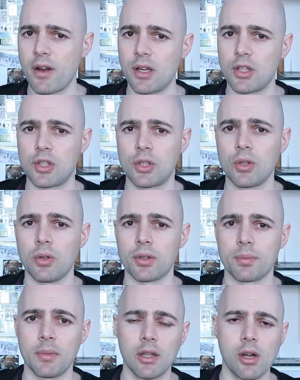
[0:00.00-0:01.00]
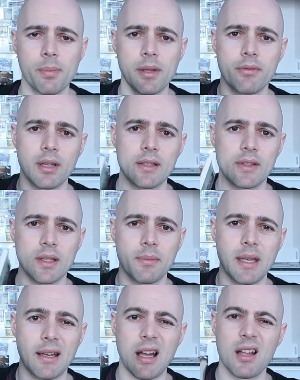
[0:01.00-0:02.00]
very short. My copy runs
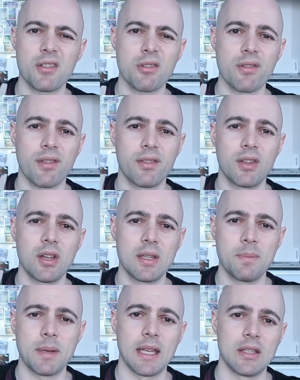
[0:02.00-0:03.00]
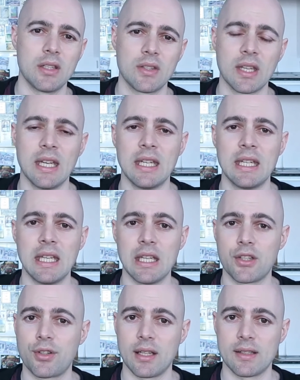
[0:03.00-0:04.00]
about 130 pages
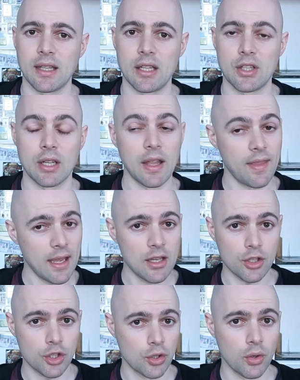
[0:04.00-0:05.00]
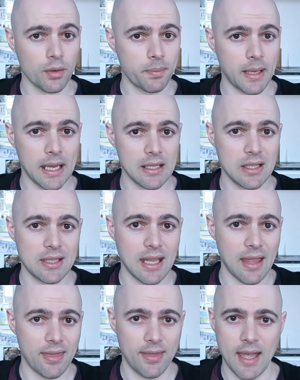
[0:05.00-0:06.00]
in translation, and they are short pages
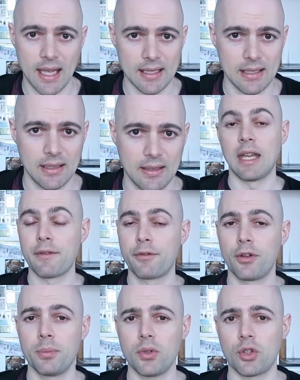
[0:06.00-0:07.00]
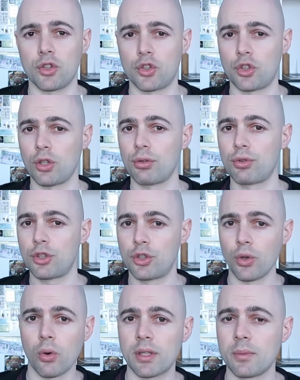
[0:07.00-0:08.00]
at that. And for a book so
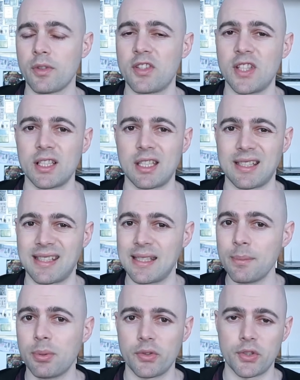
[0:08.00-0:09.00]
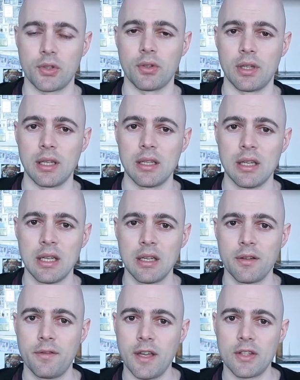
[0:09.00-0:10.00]
short and with such a simple story,
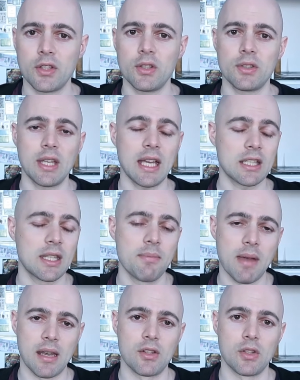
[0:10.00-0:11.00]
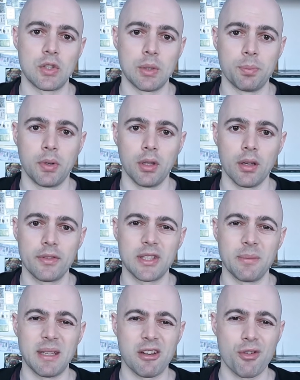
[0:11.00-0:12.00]
Vesaas actually manages to pull off
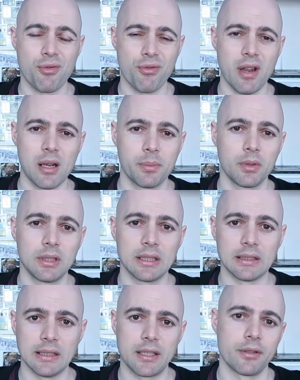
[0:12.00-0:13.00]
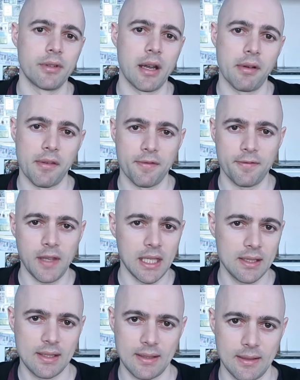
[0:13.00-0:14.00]
some incredible literary
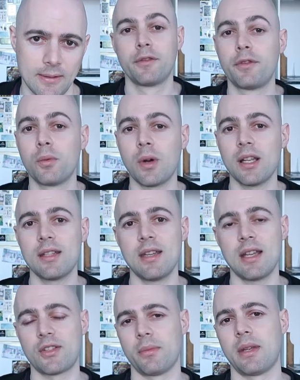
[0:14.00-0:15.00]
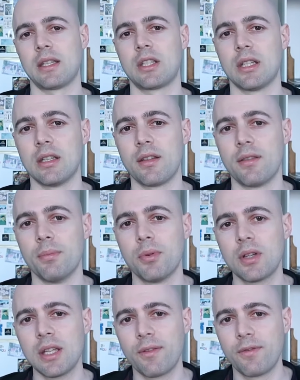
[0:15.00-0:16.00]
feats. For one, as I mentioned, the
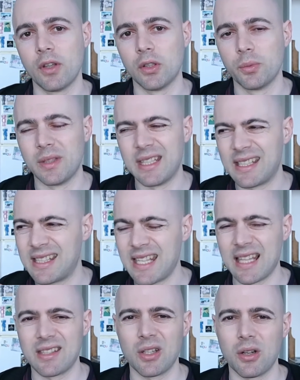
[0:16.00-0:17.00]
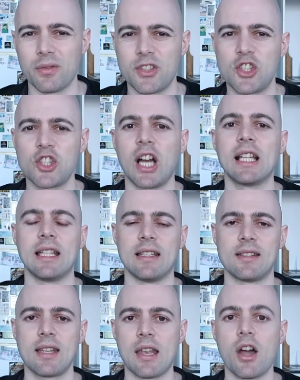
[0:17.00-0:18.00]
book is filled with this sense of
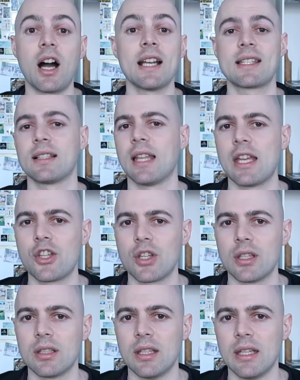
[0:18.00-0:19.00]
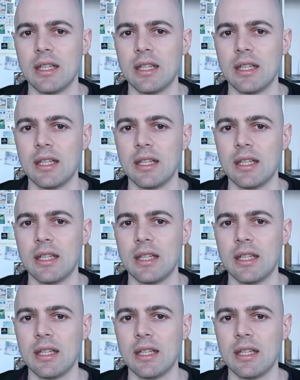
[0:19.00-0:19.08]
silence and isolation,